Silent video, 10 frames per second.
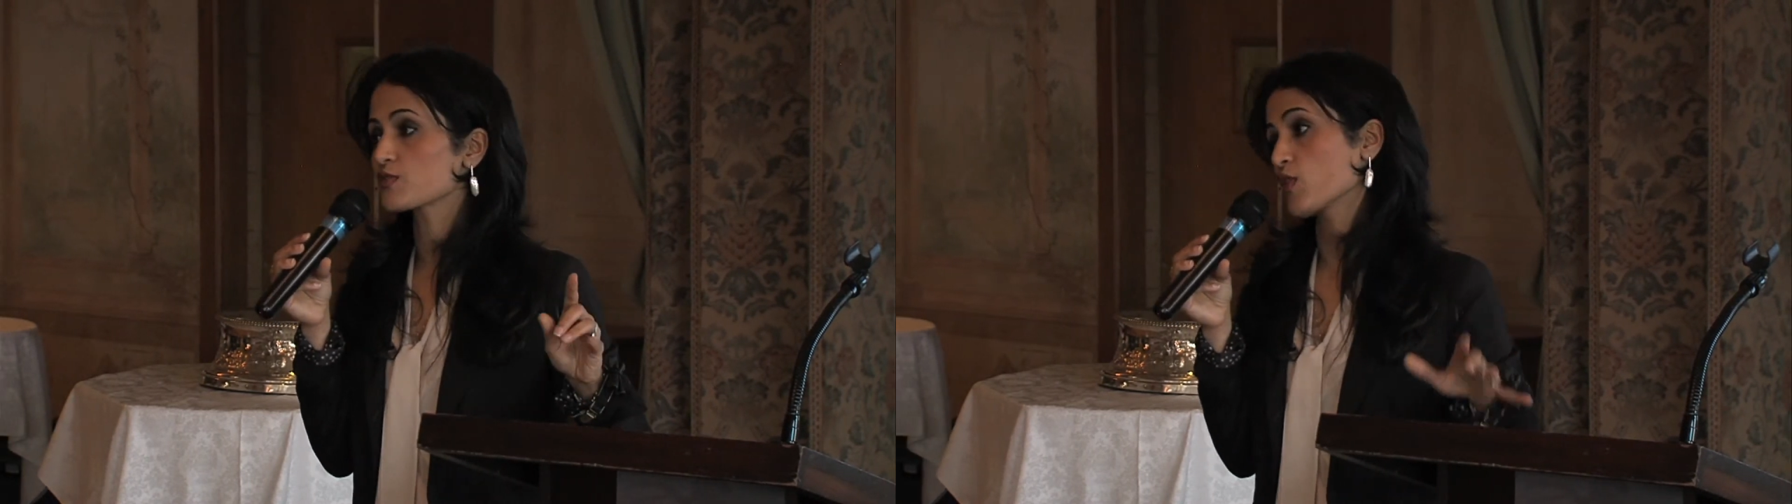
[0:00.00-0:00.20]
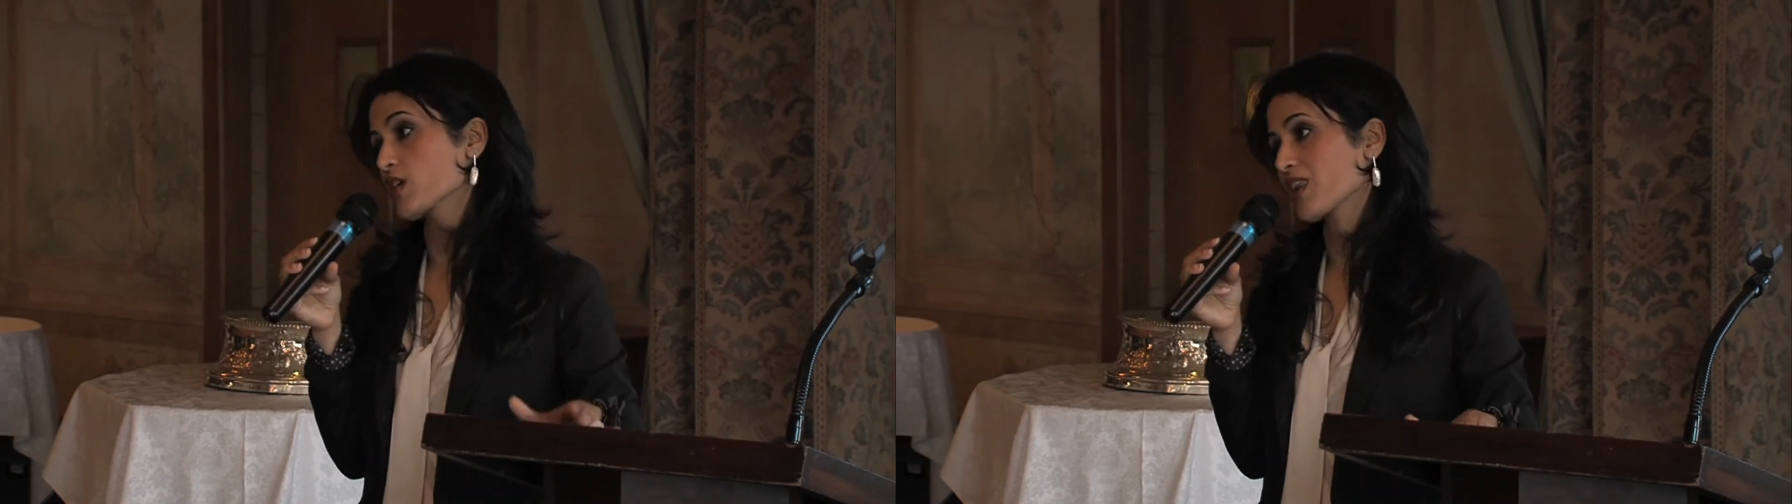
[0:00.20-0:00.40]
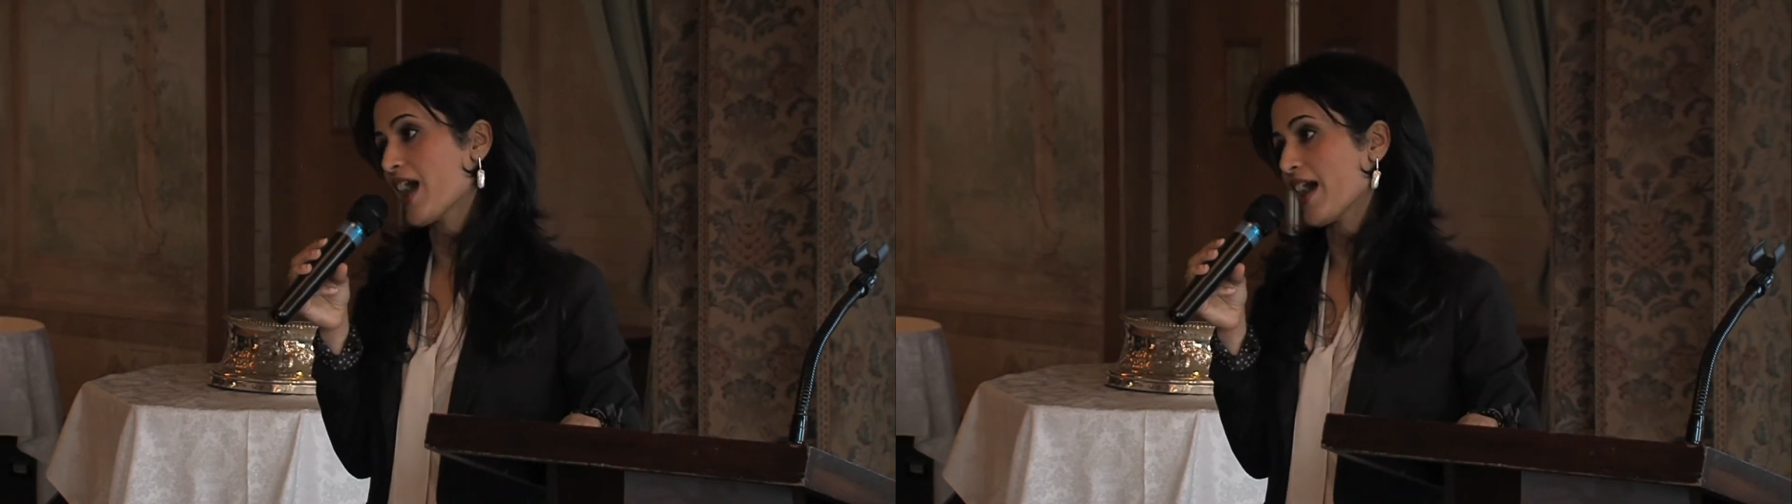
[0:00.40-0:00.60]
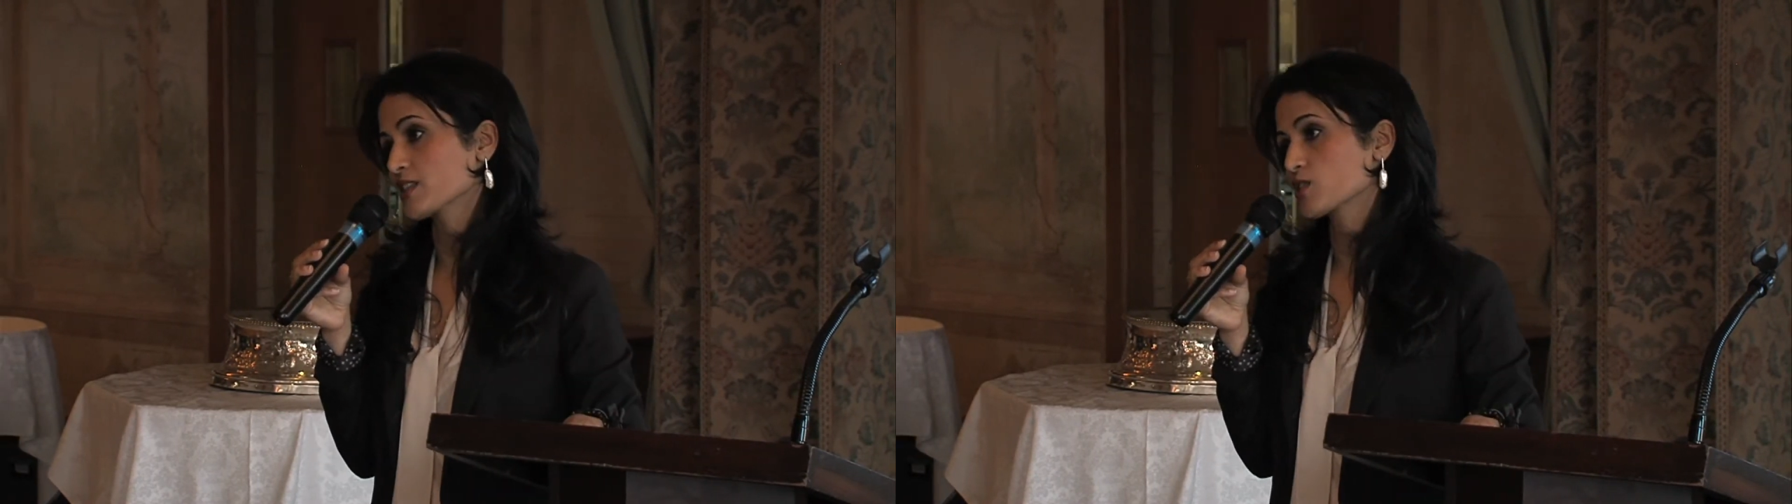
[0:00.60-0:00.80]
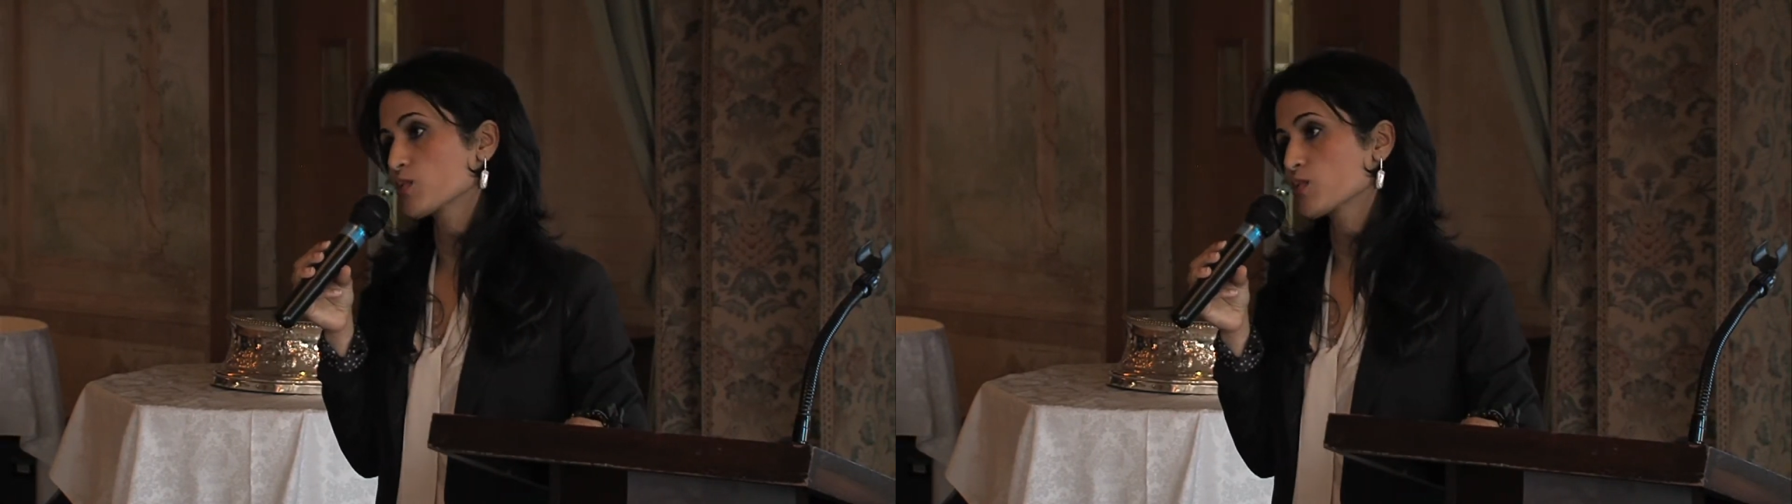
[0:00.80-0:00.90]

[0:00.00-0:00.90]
for a class,